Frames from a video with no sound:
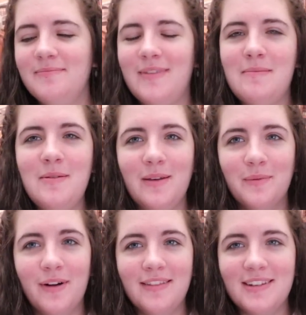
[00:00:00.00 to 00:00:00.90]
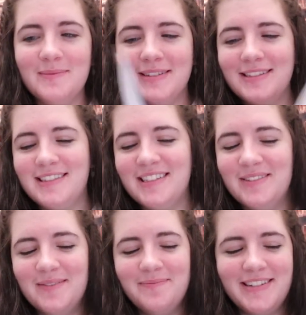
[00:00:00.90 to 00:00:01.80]
Maybe we were a little bit
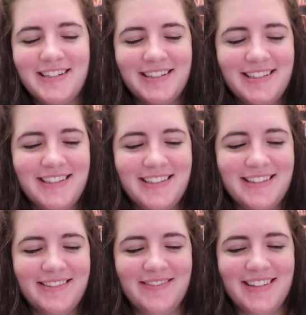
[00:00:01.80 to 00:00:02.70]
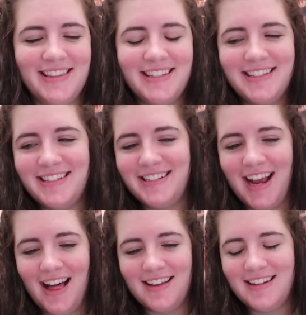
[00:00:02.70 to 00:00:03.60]
too ambitious with this
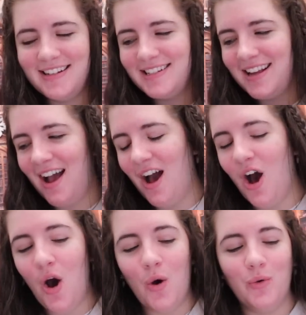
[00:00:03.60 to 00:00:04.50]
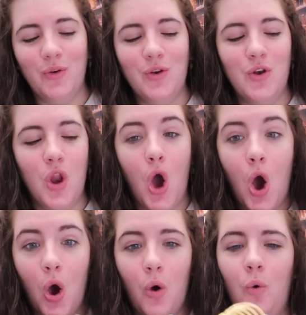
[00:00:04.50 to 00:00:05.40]
challenge. Oh
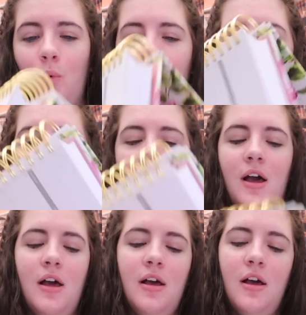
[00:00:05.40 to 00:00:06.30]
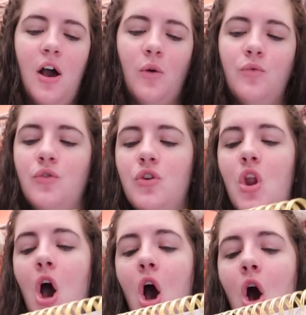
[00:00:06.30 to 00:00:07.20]
no. Oh
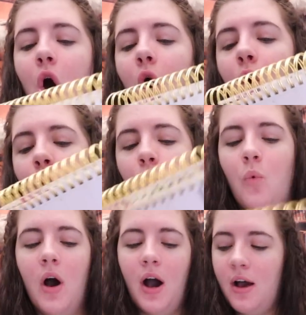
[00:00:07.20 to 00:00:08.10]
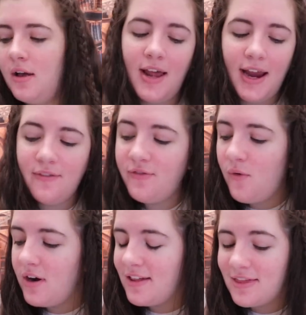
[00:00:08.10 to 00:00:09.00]
no.
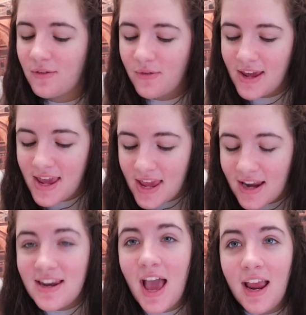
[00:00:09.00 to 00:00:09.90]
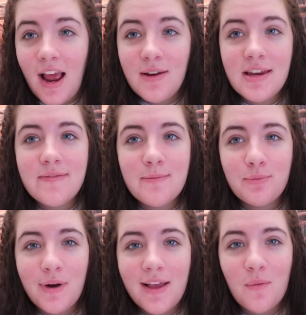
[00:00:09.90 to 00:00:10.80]
943. I didn't even
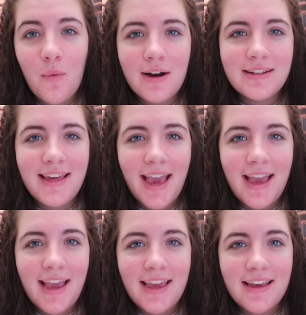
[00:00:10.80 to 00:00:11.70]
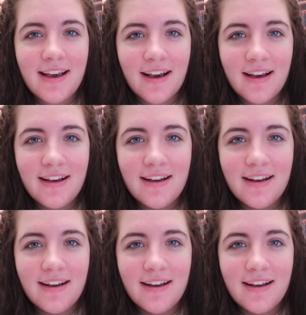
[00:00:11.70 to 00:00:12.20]
break 1K.